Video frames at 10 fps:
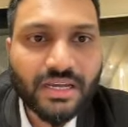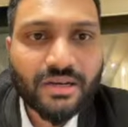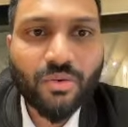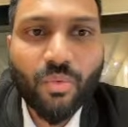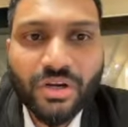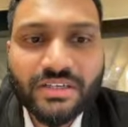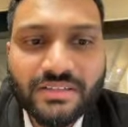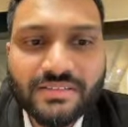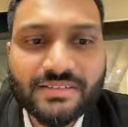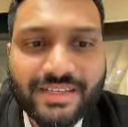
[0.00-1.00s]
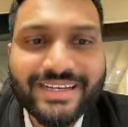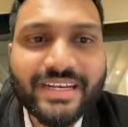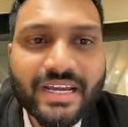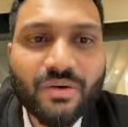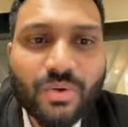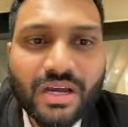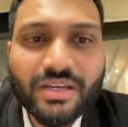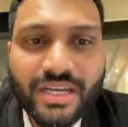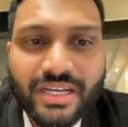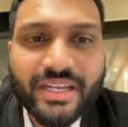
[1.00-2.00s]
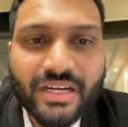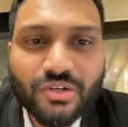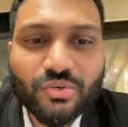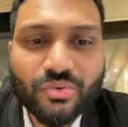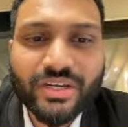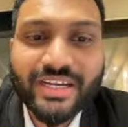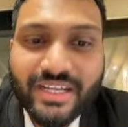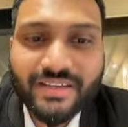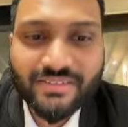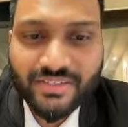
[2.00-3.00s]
Now, what is India 1, India 2, India